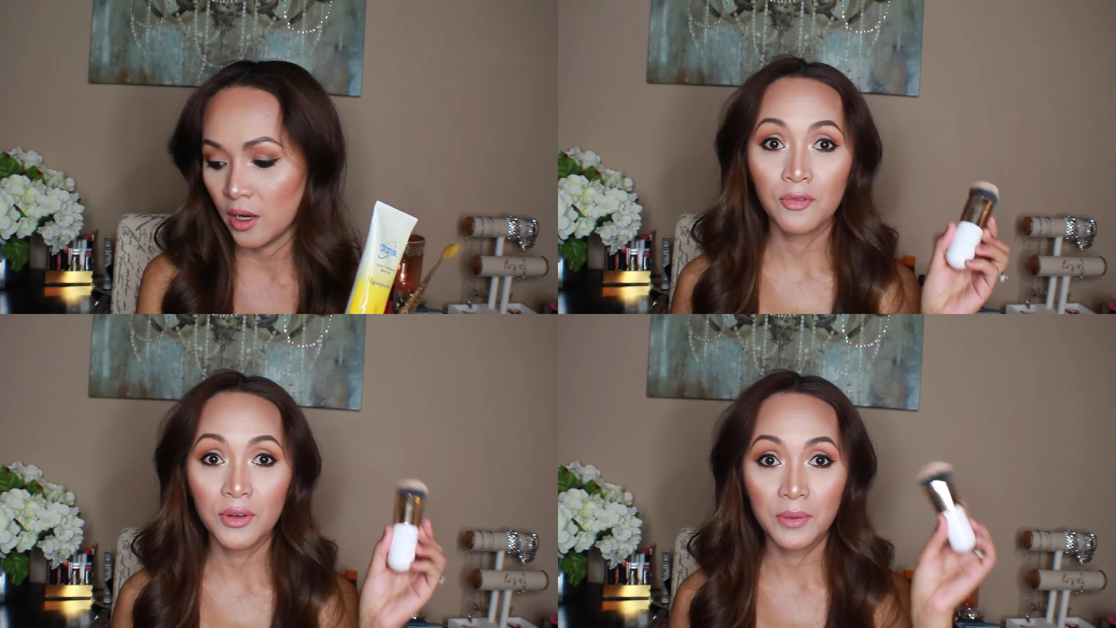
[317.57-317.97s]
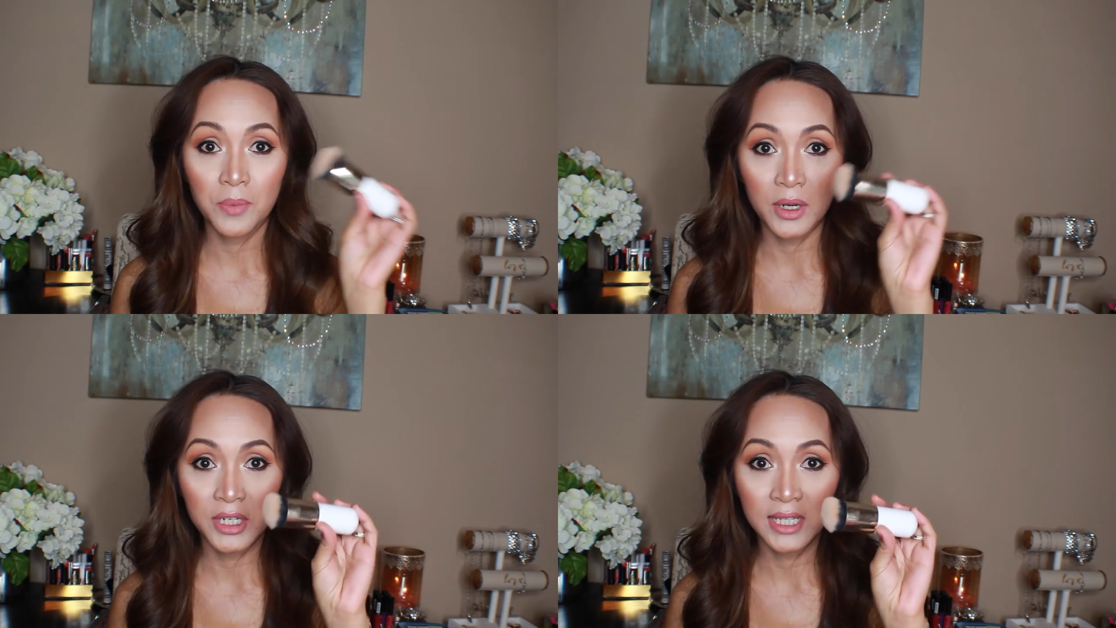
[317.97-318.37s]
And for the
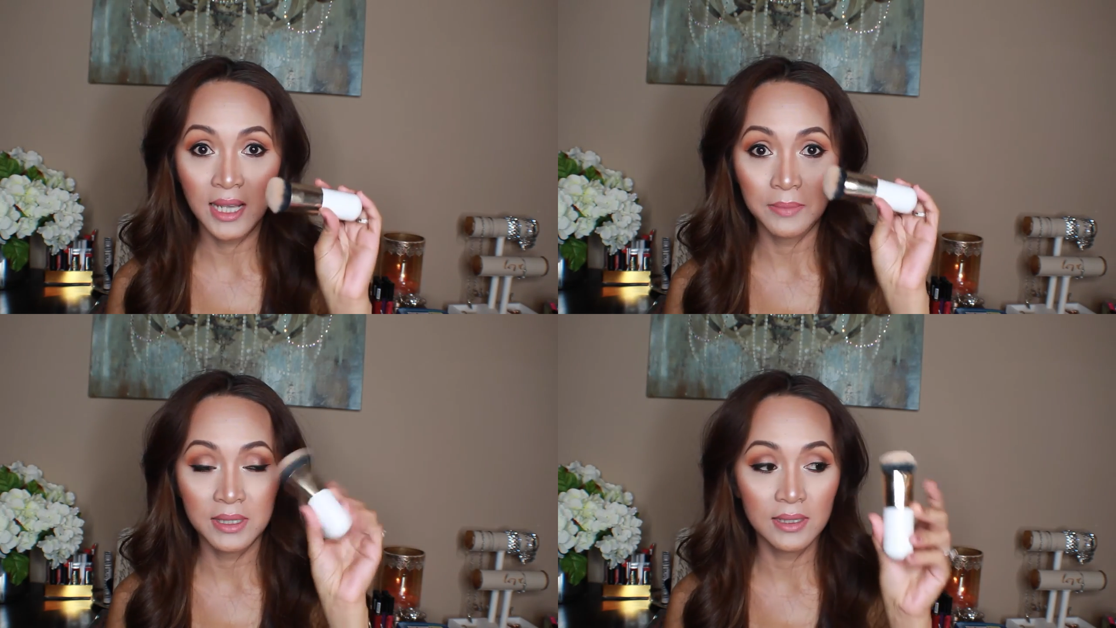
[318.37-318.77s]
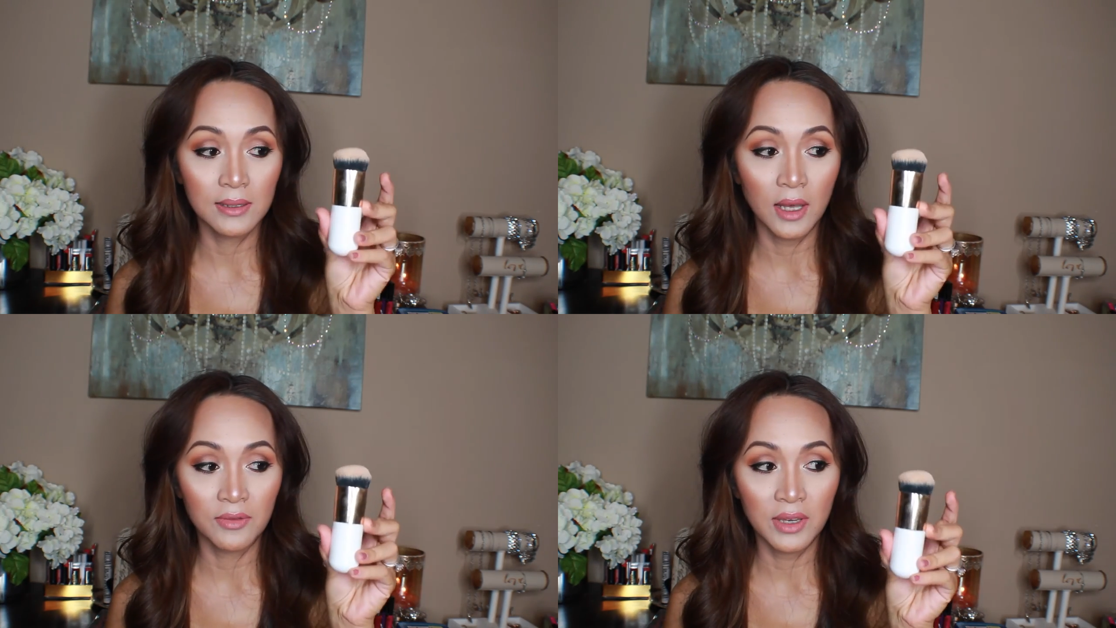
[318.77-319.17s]
brushes, I'm still
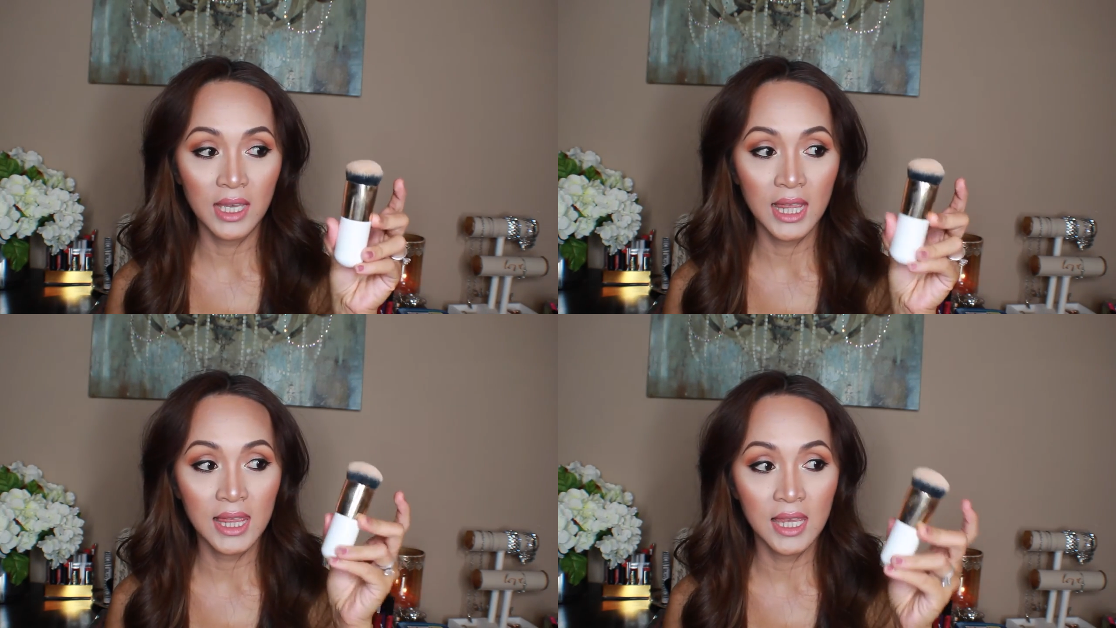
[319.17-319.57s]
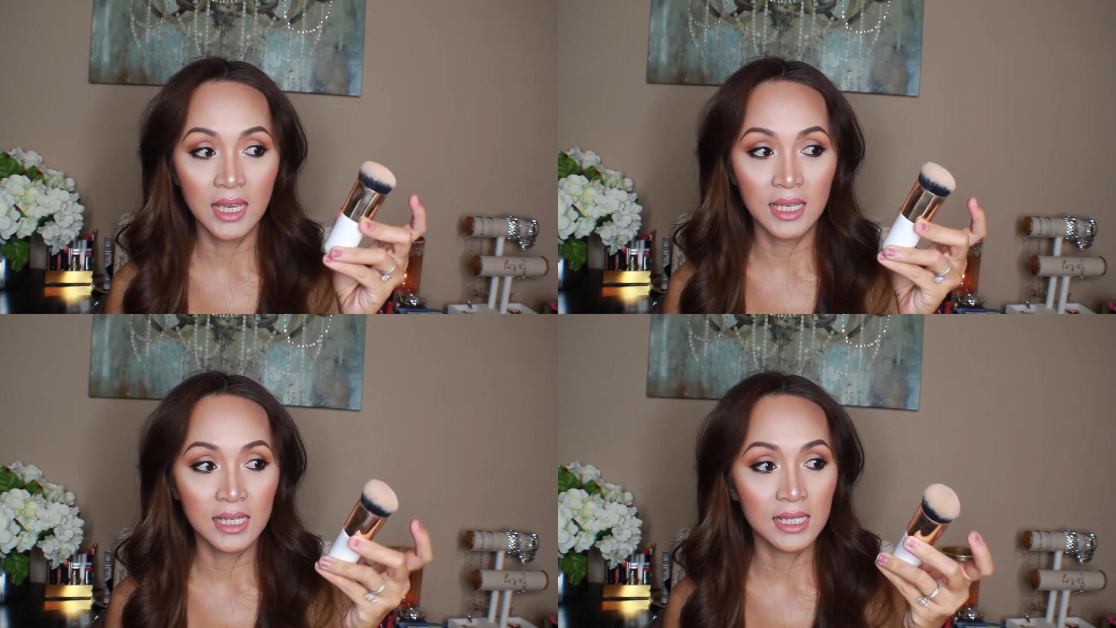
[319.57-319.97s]
loving
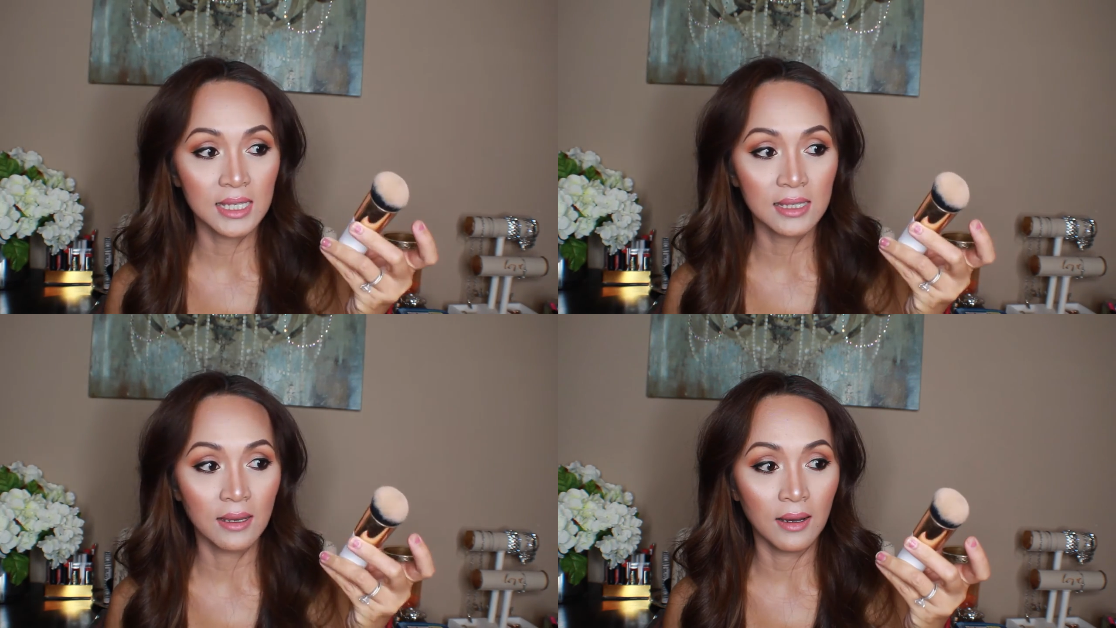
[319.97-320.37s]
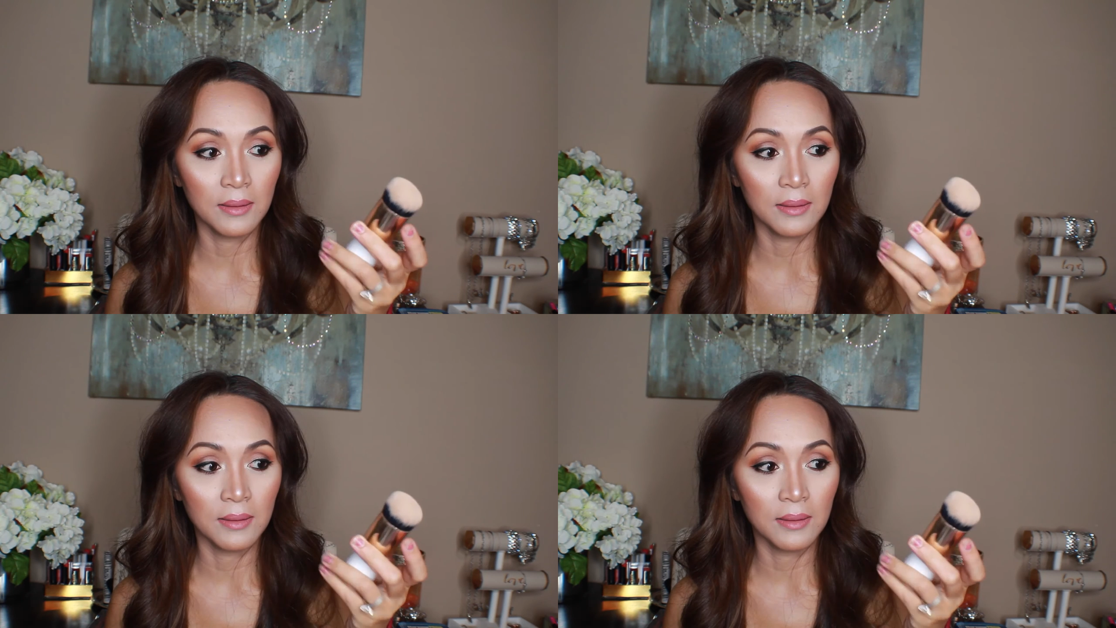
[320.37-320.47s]
this